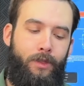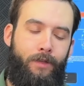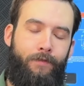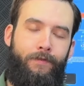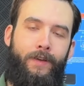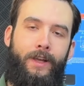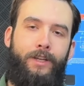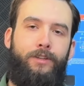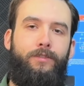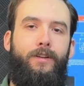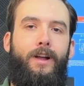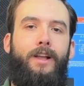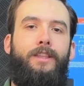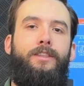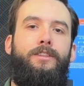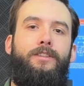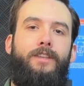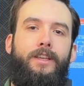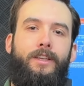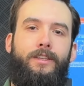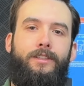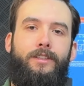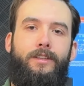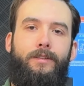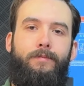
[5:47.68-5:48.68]
a Victron
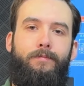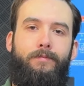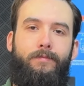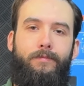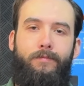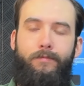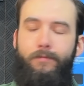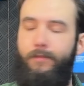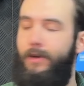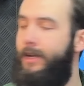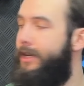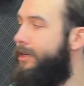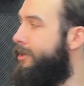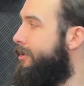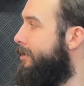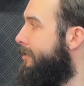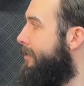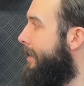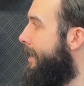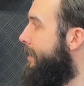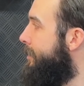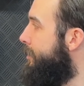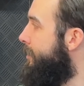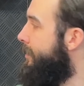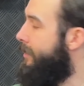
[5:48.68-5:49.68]
system, which,
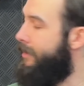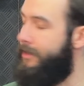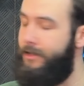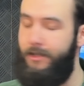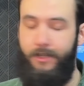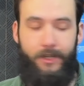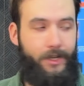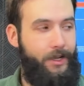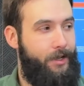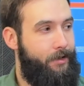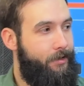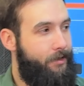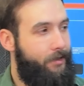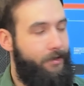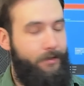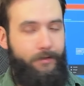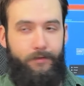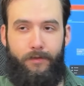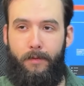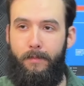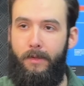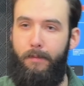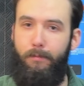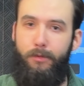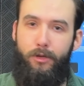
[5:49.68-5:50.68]
as you can see
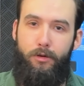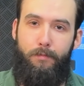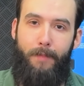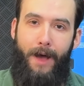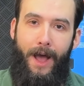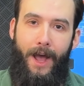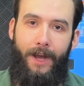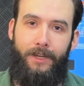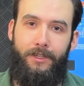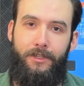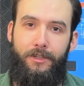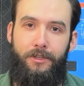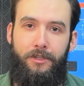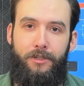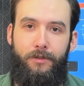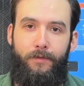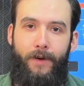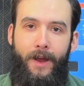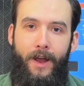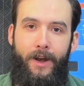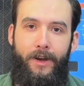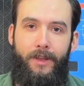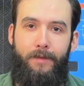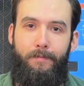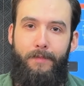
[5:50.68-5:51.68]
from the blue boxes
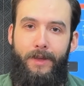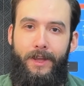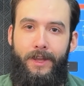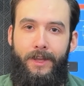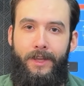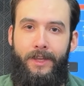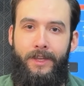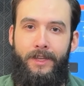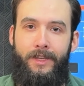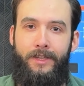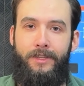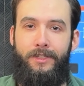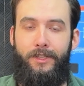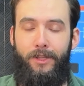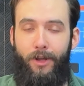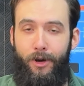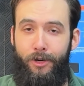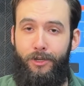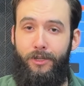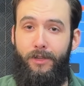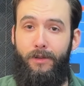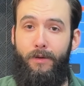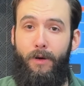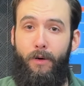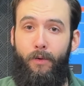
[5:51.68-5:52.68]
surrounding me, is
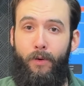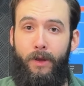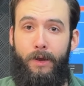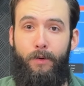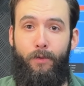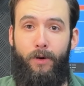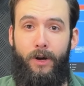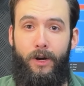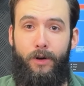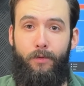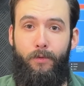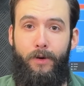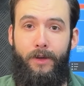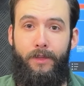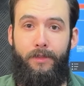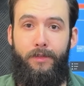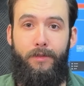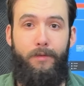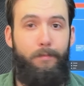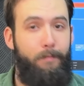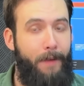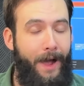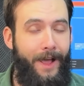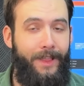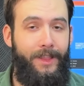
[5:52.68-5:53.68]
largely what we work with,
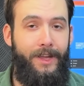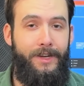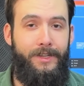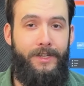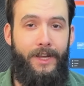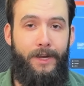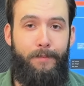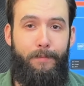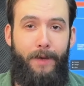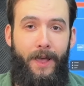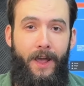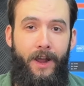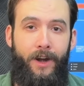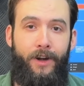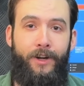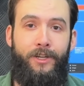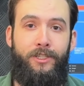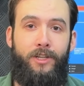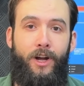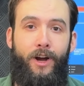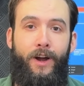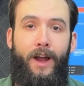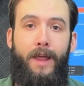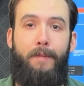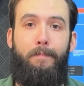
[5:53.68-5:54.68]
Pylontech batteries
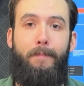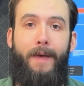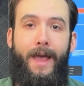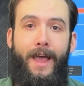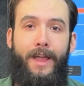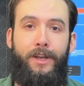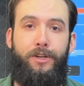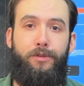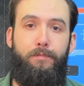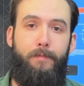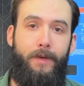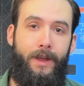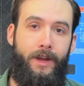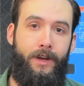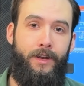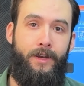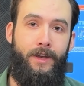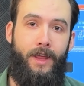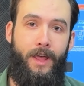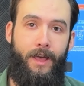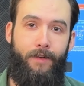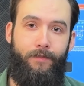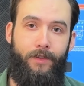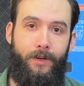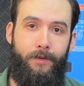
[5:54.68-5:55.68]
are a match made in
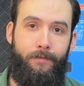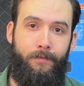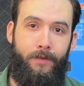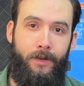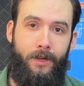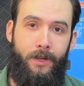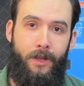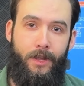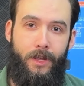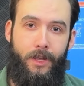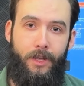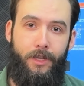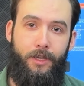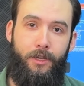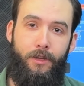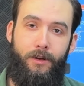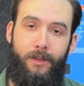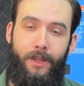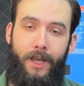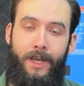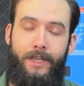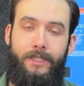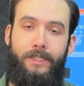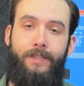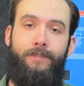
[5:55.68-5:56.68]
heaven.
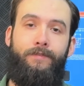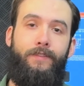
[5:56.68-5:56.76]
Utilizing